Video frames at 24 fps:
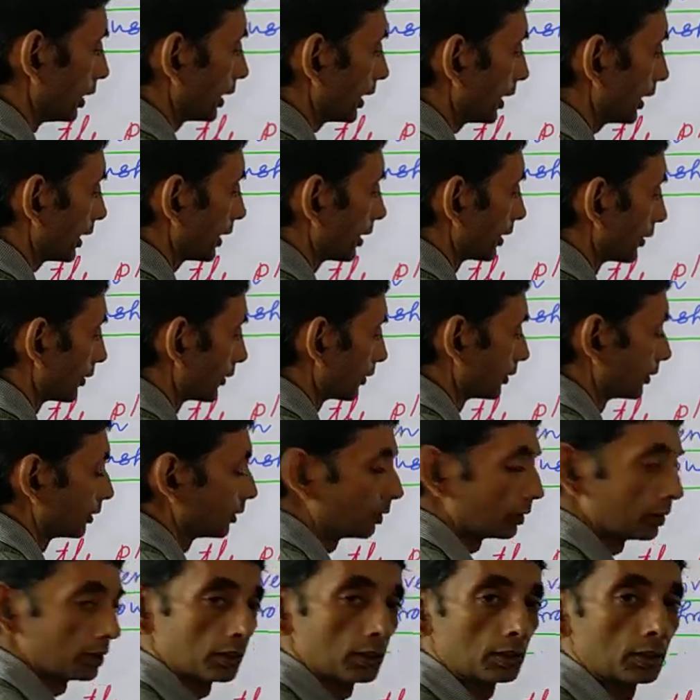A.
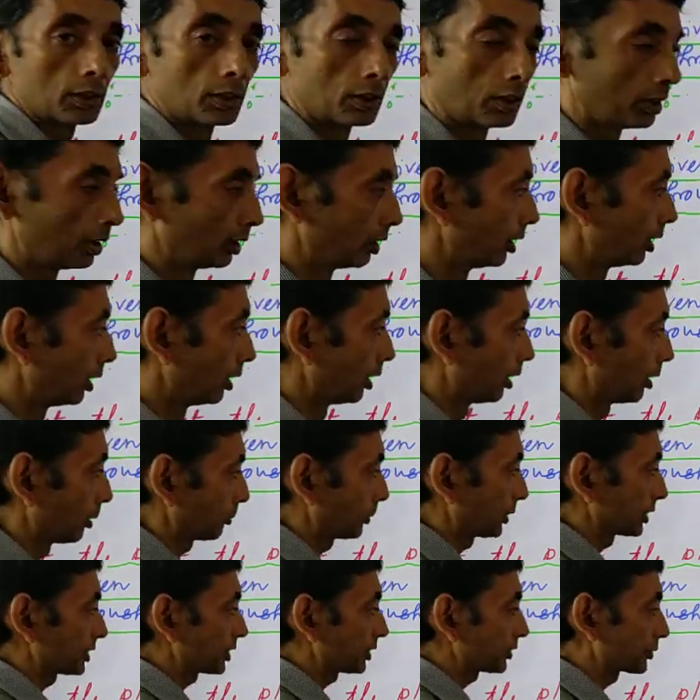
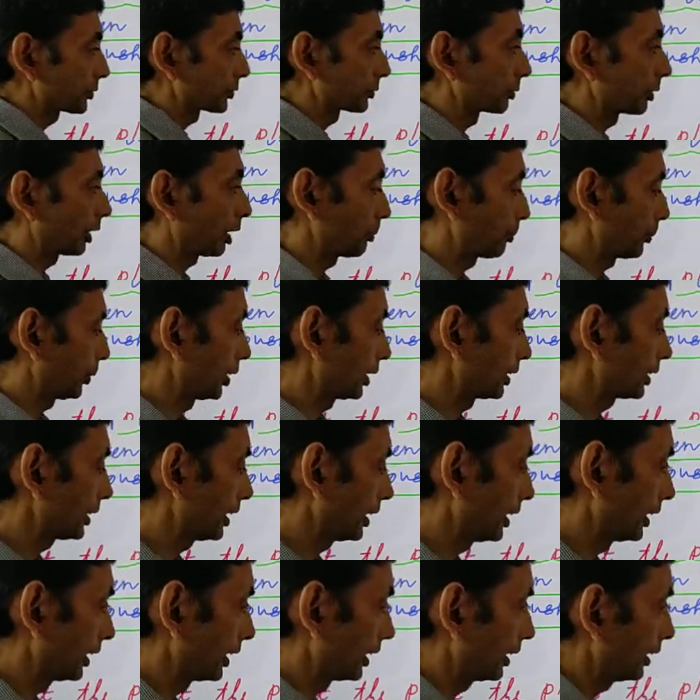Passes through a point
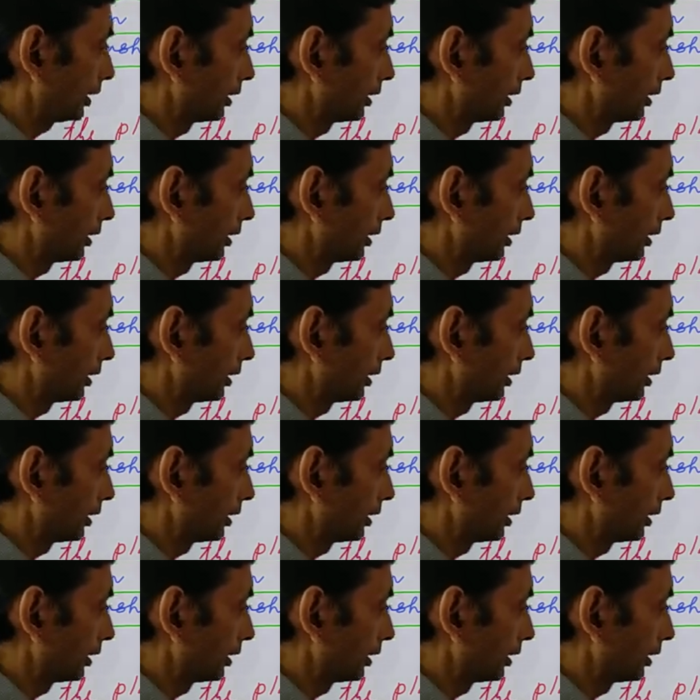A